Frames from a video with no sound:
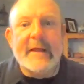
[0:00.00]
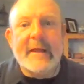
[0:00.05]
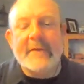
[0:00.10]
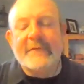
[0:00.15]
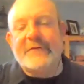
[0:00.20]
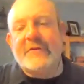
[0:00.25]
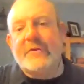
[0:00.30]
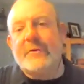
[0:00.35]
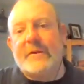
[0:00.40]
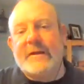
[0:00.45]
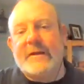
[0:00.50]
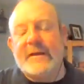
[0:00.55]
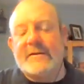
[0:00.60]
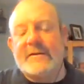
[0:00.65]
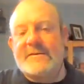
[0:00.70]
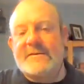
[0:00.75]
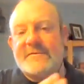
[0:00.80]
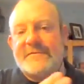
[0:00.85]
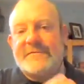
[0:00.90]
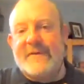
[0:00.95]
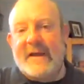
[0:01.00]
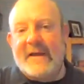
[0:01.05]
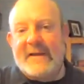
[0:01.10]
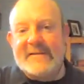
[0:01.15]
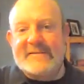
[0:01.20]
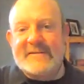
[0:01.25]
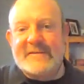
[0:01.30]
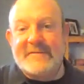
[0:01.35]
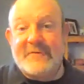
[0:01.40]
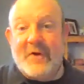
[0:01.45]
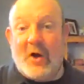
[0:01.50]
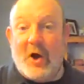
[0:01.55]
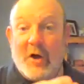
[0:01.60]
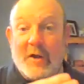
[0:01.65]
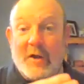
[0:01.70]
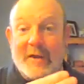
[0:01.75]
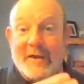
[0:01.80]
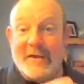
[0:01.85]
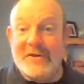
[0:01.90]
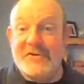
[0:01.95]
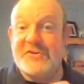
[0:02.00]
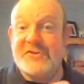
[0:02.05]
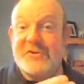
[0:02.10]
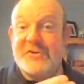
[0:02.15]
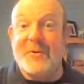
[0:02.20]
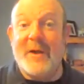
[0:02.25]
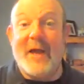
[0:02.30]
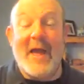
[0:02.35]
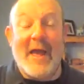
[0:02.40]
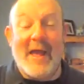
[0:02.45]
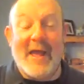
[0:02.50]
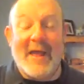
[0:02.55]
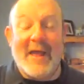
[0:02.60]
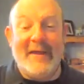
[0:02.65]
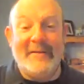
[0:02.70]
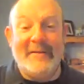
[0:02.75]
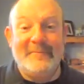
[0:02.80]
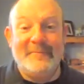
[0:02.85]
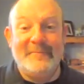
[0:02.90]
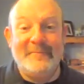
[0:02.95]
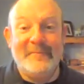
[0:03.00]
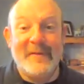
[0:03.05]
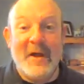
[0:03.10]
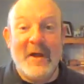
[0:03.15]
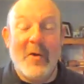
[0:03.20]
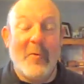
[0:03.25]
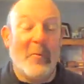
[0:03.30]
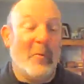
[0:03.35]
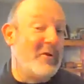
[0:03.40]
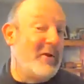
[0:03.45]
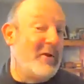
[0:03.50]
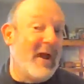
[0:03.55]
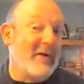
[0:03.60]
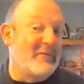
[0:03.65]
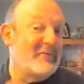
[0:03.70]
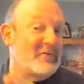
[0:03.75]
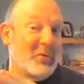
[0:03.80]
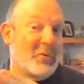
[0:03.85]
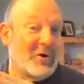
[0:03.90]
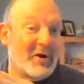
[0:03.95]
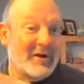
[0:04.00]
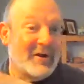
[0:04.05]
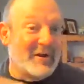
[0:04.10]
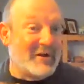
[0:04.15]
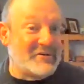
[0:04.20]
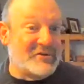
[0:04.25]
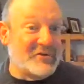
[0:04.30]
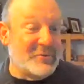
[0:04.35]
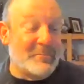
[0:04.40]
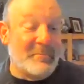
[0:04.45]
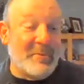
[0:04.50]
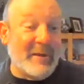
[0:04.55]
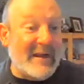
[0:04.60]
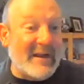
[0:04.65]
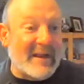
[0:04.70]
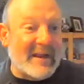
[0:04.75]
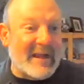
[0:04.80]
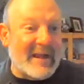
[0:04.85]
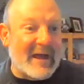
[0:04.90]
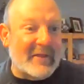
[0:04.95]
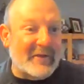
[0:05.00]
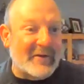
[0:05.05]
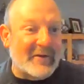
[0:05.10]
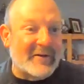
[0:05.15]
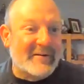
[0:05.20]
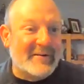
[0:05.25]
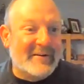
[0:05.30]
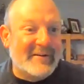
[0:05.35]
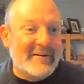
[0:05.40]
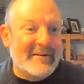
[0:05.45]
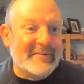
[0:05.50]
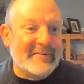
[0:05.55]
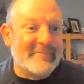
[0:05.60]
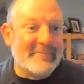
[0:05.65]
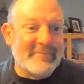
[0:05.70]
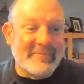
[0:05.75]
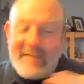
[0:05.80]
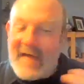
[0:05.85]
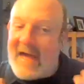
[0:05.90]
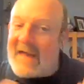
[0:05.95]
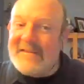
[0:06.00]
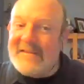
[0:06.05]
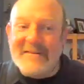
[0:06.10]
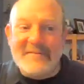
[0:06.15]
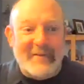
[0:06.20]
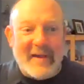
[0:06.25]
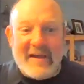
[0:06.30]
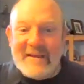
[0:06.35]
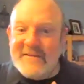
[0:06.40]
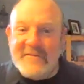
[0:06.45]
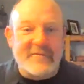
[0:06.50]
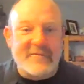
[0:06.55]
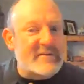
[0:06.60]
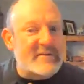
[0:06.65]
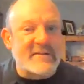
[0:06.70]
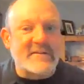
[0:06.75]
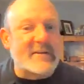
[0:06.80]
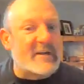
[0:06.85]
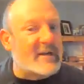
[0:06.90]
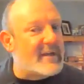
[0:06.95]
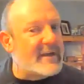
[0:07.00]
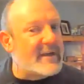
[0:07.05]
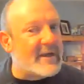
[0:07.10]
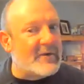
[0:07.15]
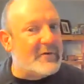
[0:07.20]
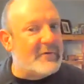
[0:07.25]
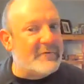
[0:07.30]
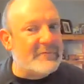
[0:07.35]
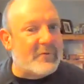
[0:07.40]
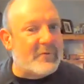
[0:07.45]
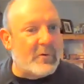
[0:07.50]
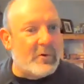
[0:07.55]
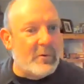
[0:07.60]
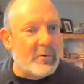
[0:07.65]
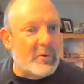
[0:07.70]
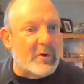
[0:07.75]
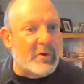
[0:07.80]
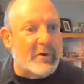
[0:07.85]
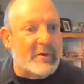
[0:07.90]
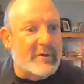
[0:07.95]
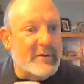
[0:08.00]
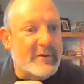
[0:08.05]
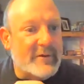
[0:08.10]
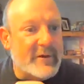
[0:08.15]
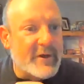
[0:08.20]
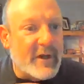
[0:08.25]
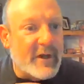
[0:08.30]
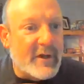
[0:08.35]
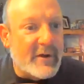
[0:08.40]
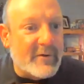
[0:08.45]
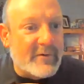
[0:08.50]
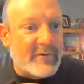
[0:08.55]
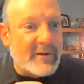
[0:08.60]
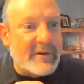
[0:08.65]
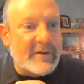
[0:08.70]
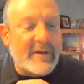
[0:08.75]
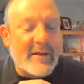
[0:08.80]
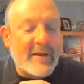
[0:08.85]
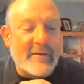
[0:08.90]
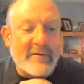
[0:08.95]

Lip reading: if you get divisive on issue A, when you have to work on issue B together, that divisiveness is going to carry forward, and